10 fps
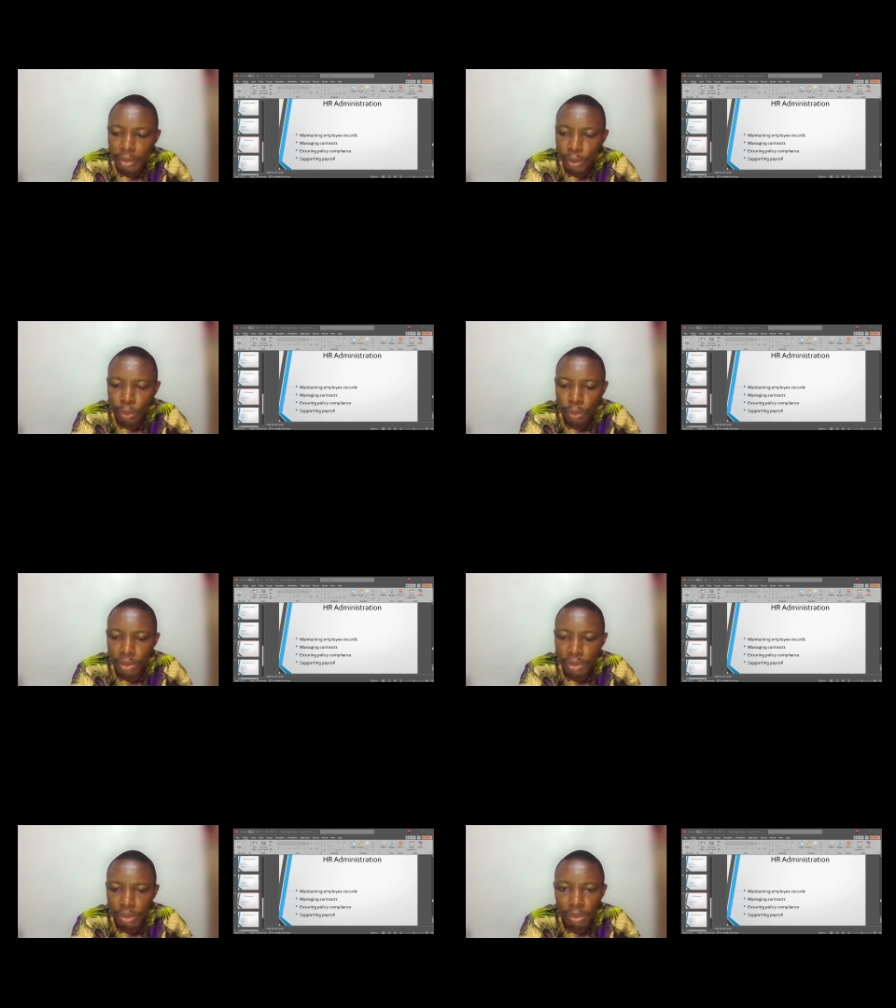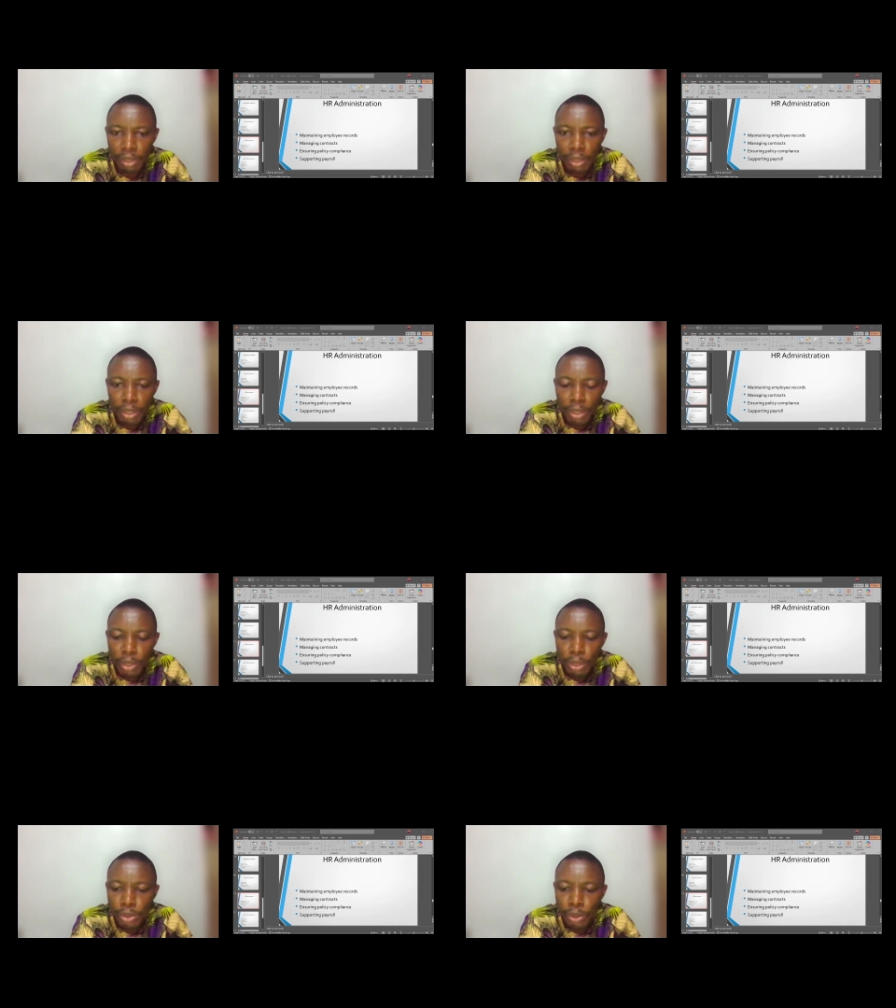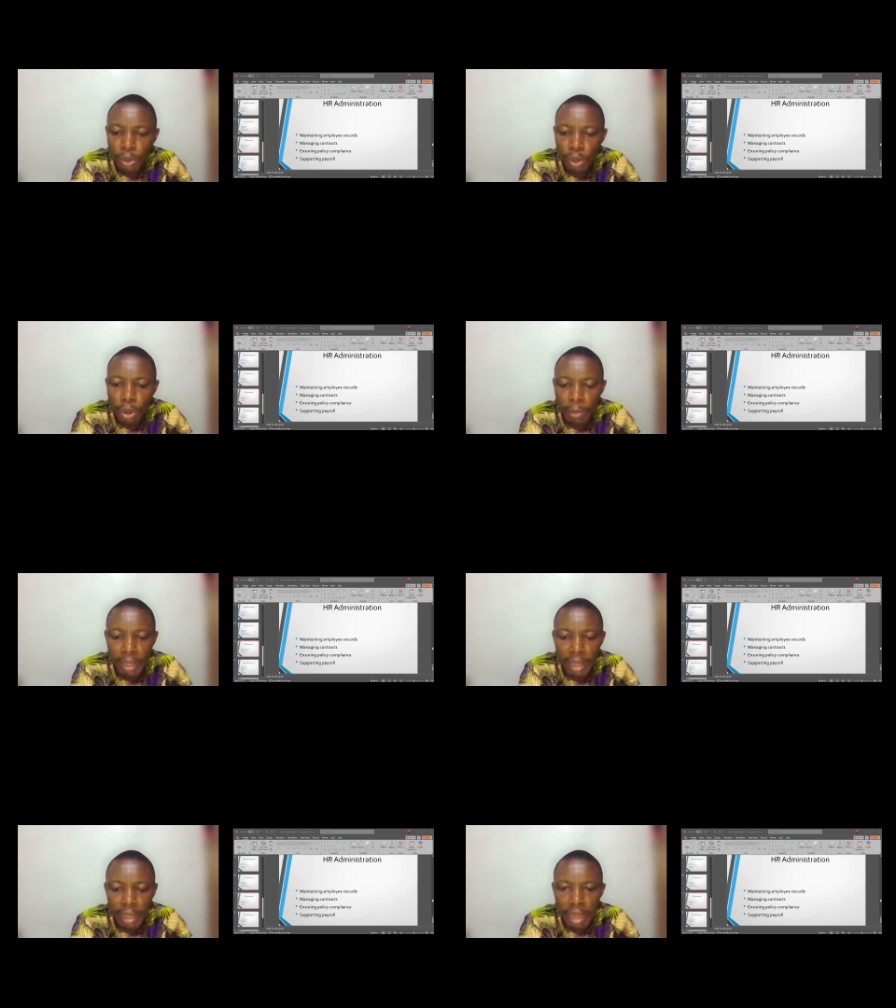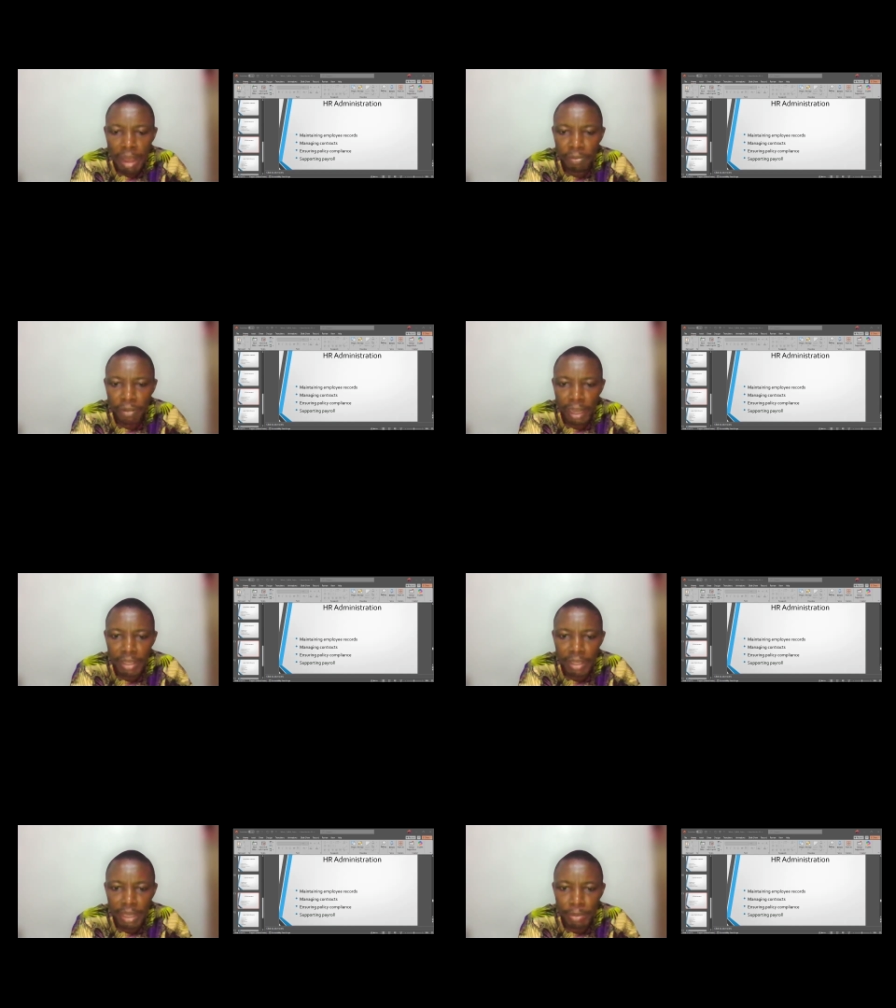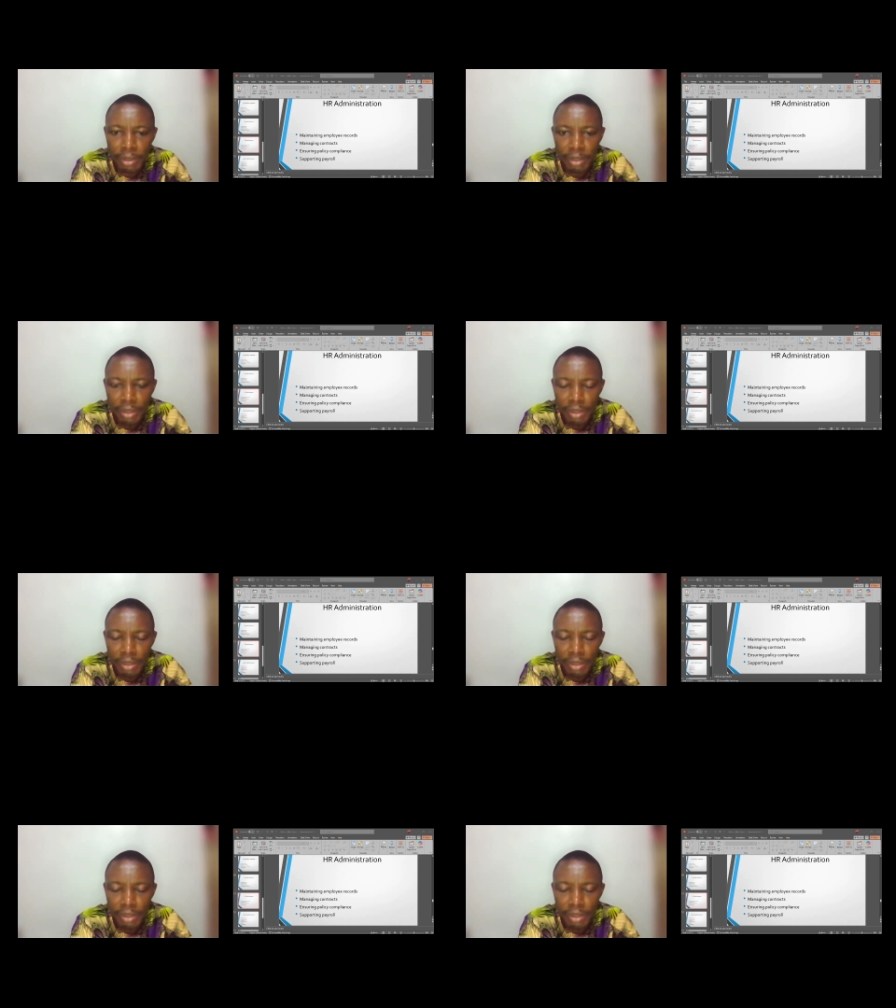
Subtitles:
No question. So, Come, Alpha, can you hear me?